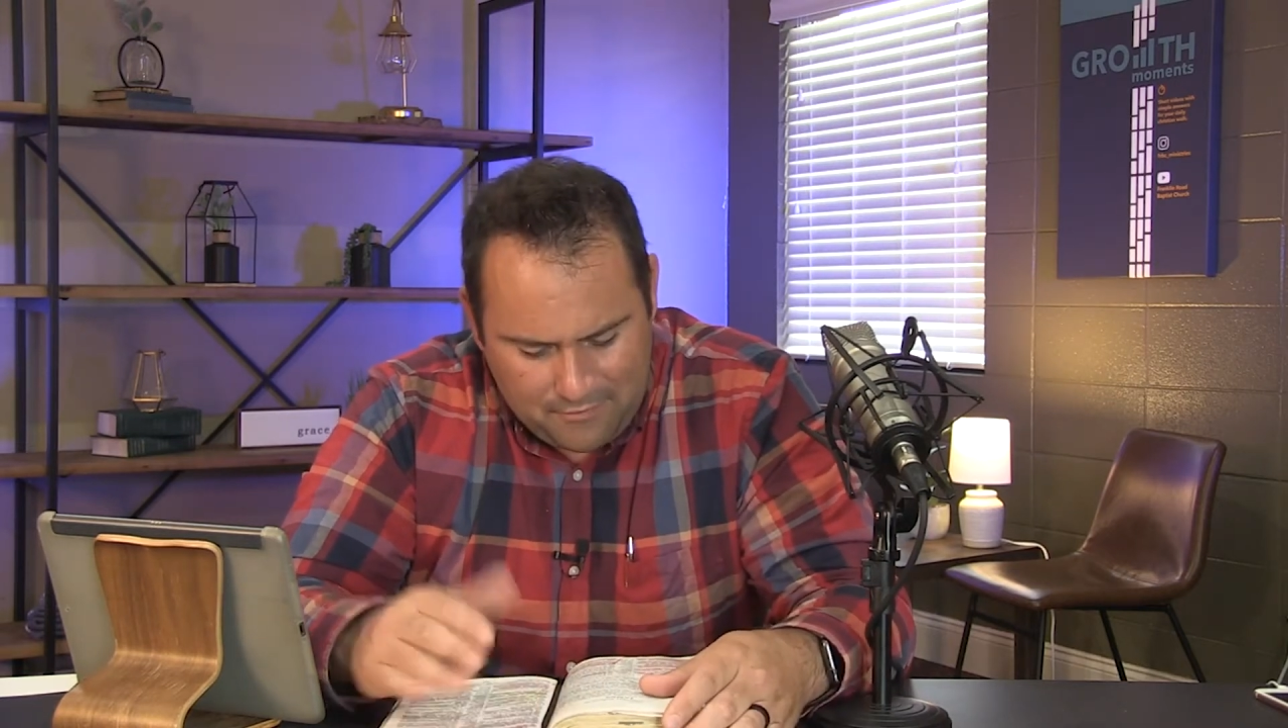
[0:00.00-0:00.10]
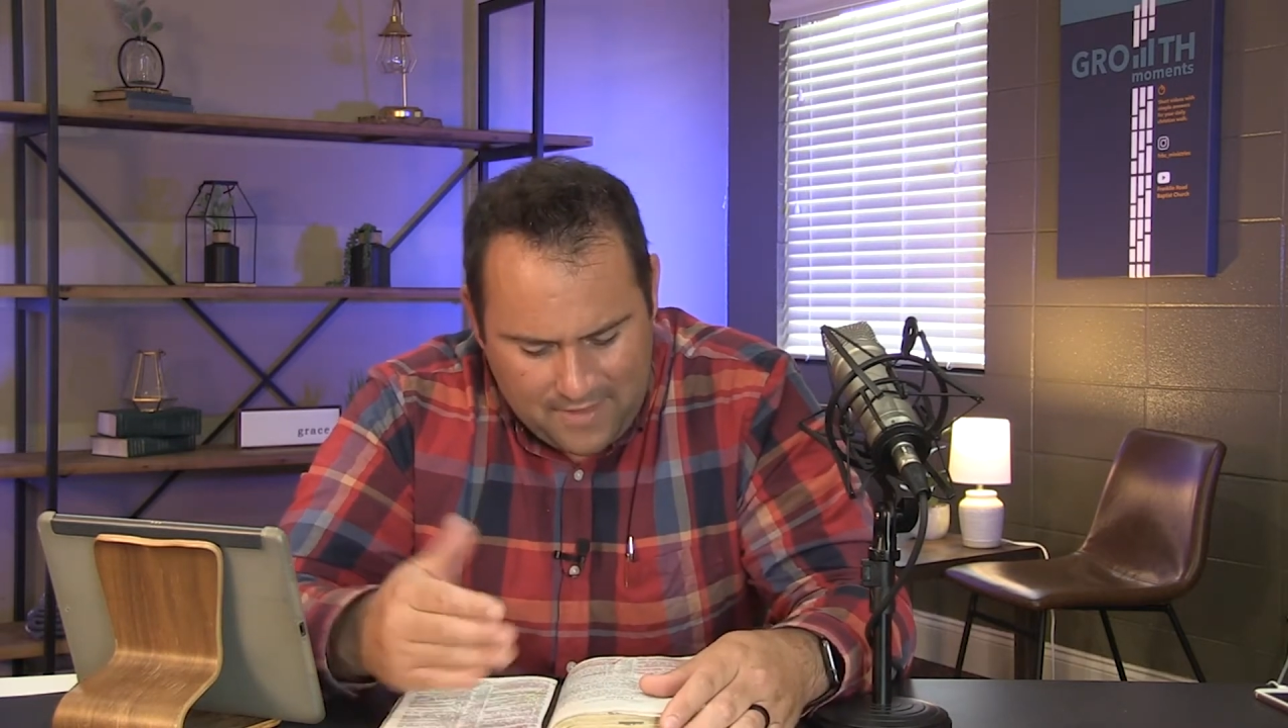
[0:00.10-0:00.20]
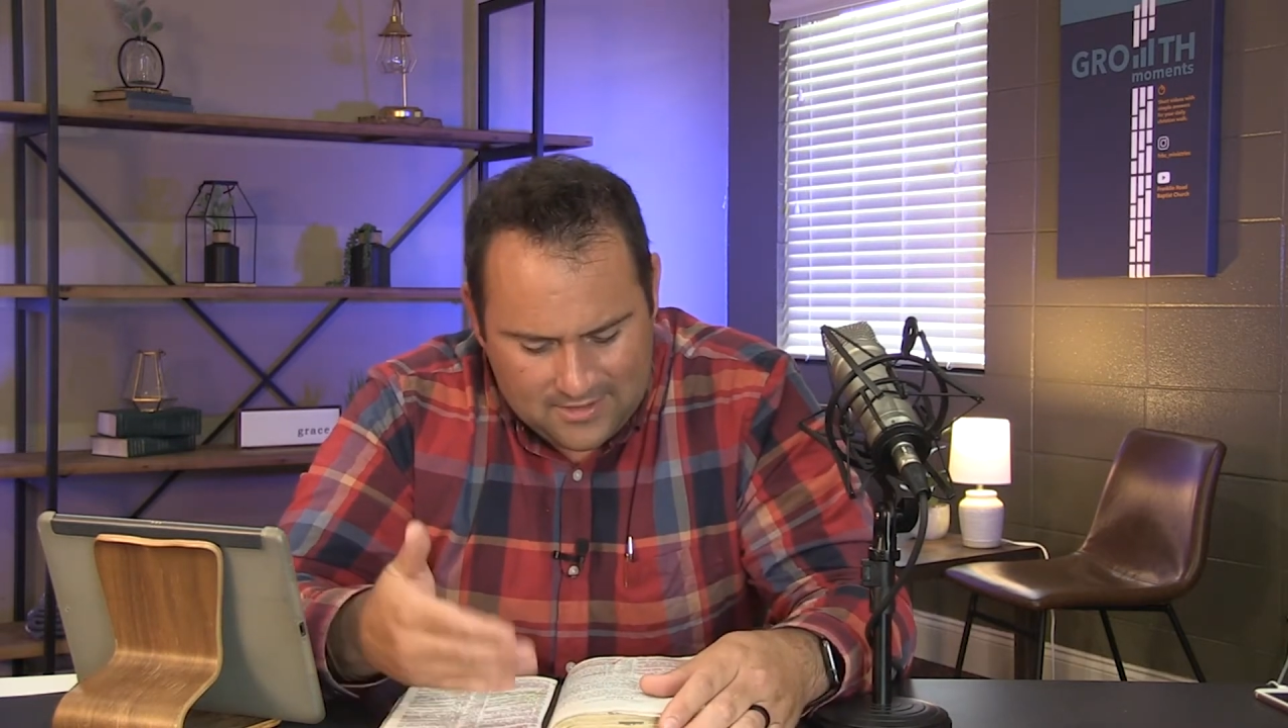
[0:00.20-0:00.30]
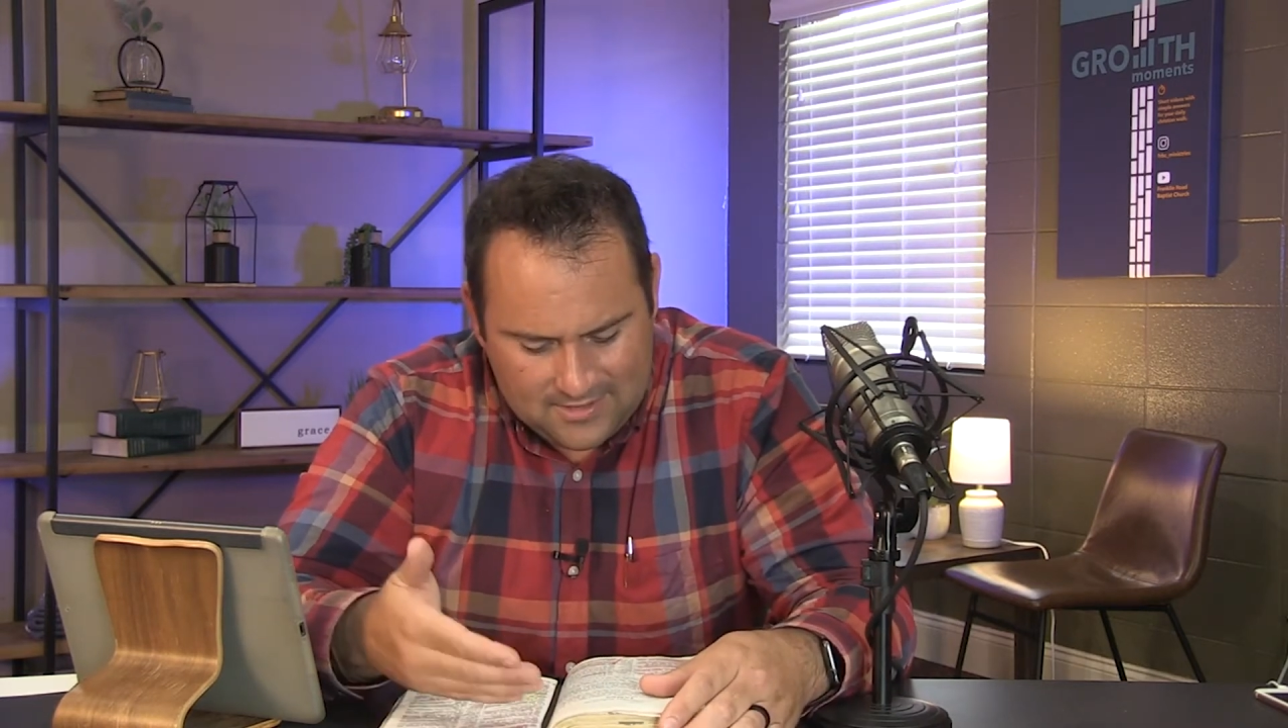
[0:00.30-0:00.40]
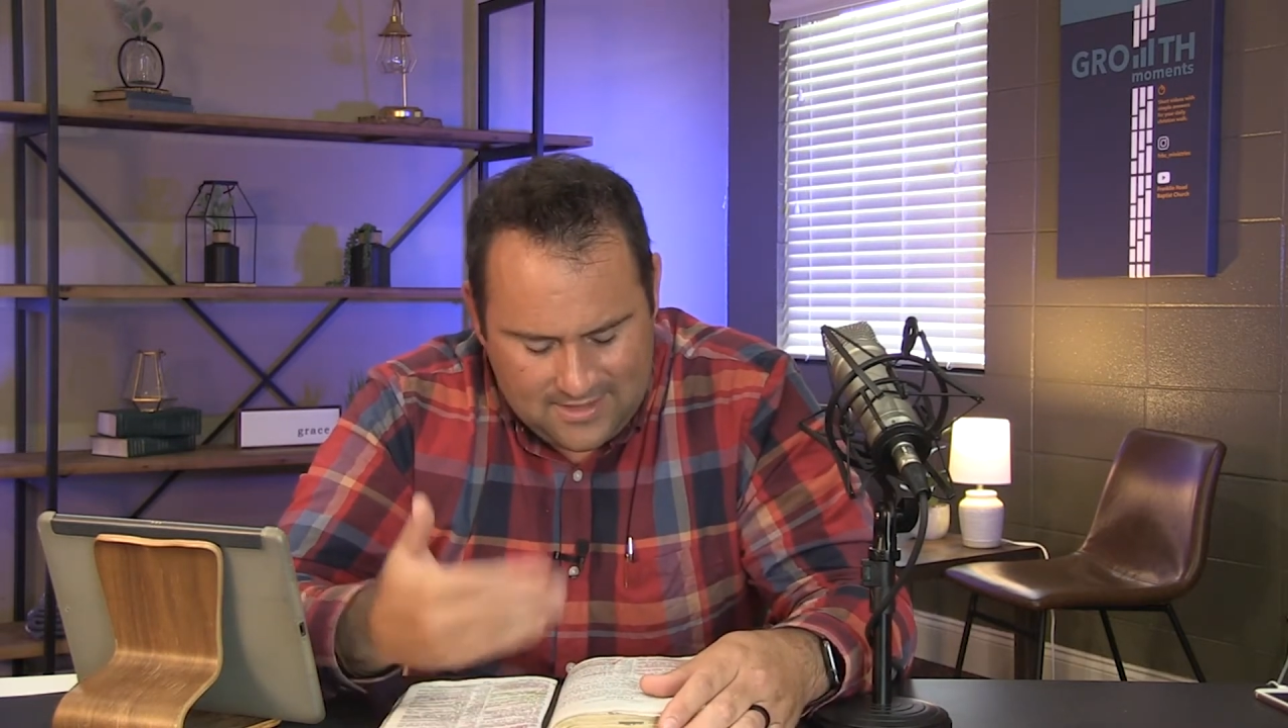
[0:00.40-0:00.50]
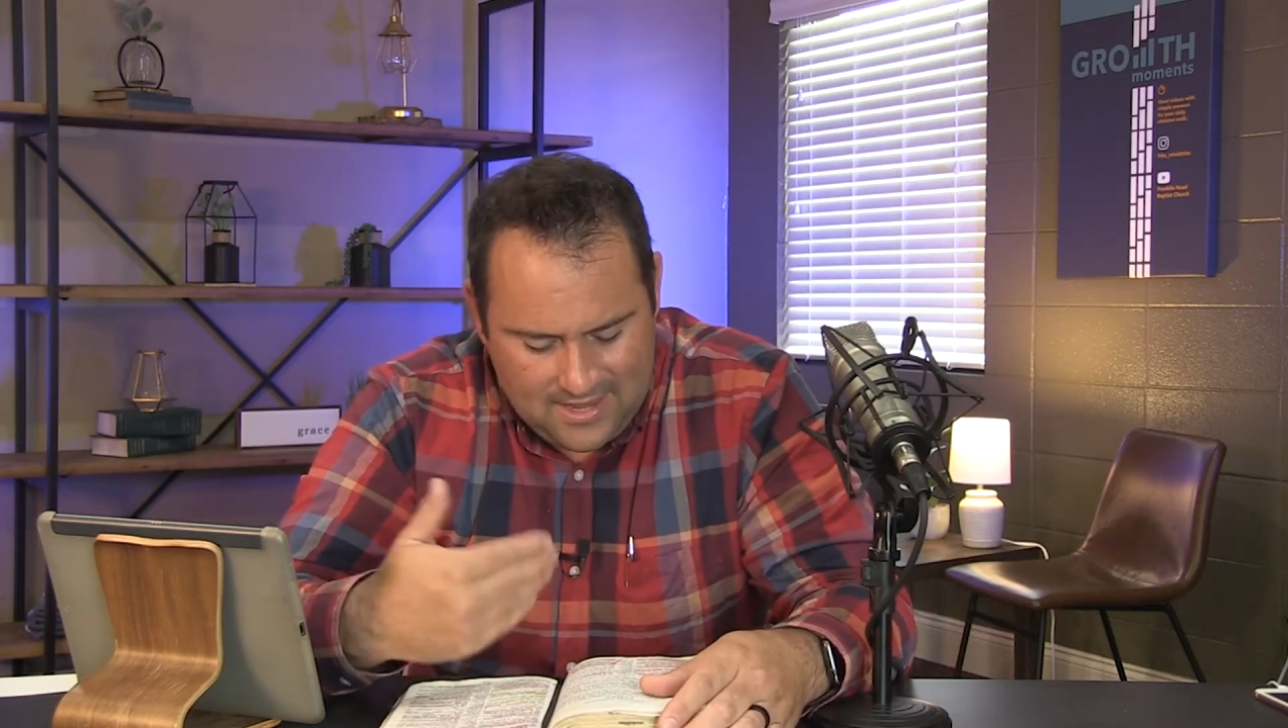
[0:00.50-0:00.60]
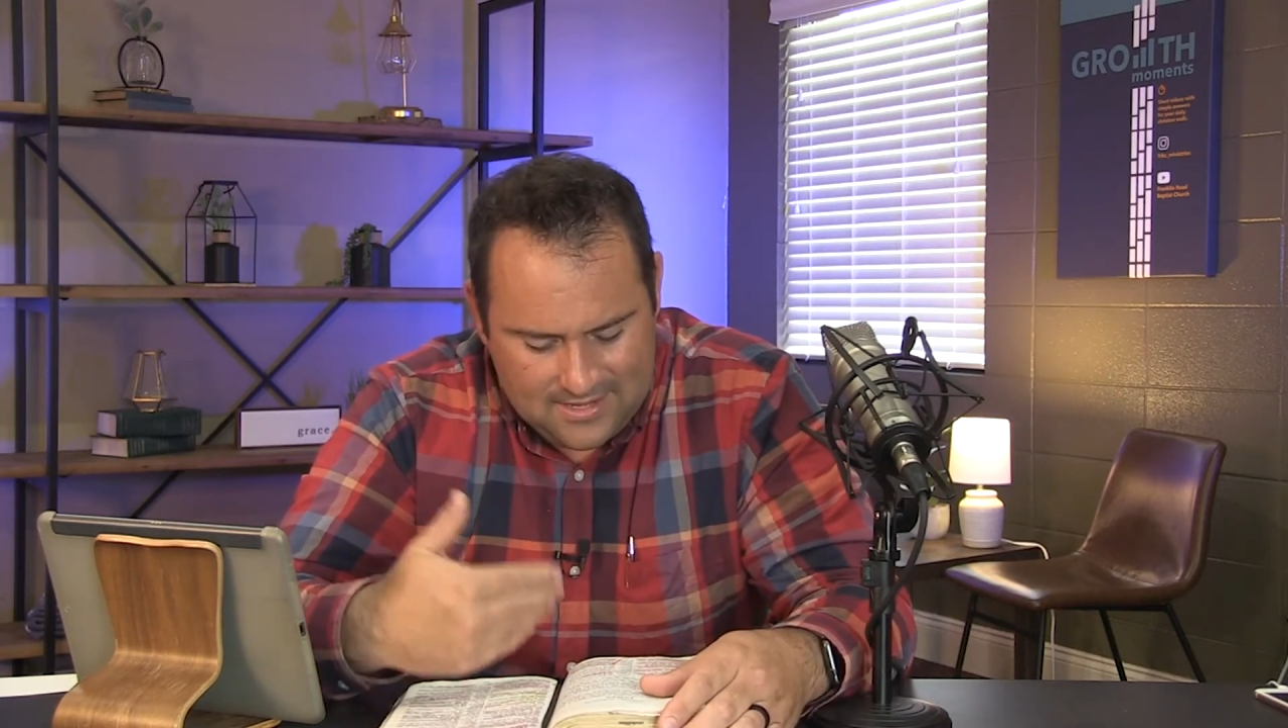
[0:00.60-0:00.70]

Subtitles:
found at the